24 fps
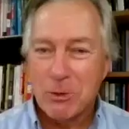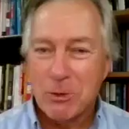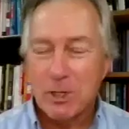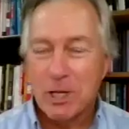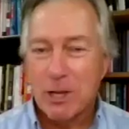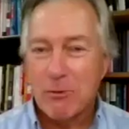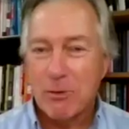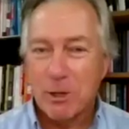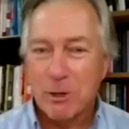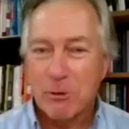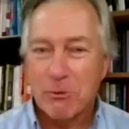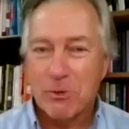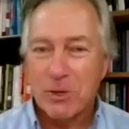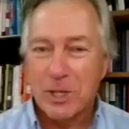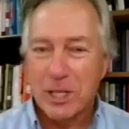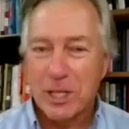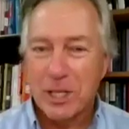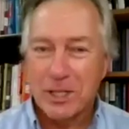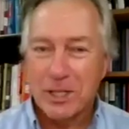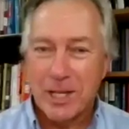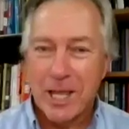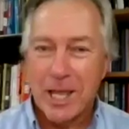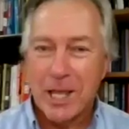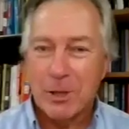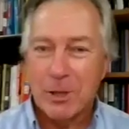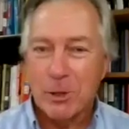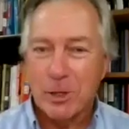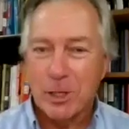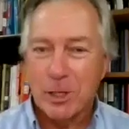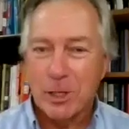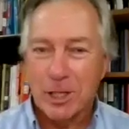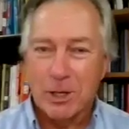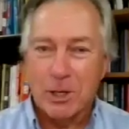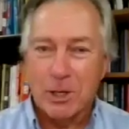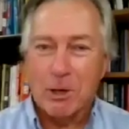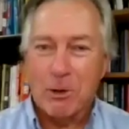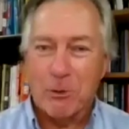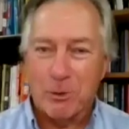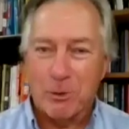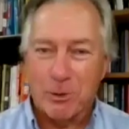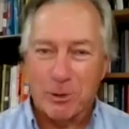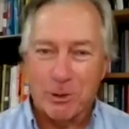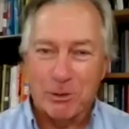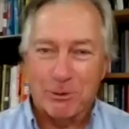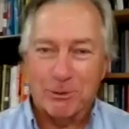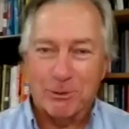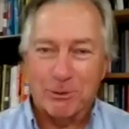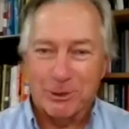have their feet dangling over
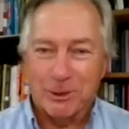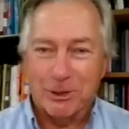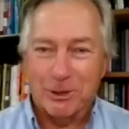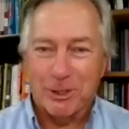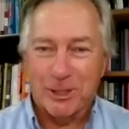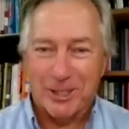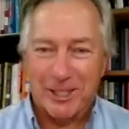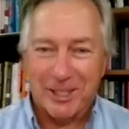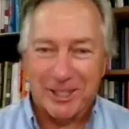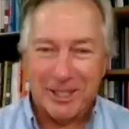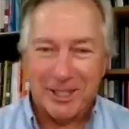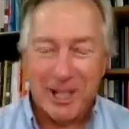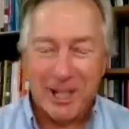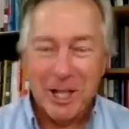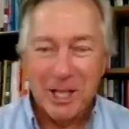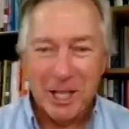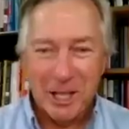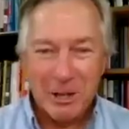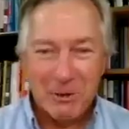the floor. It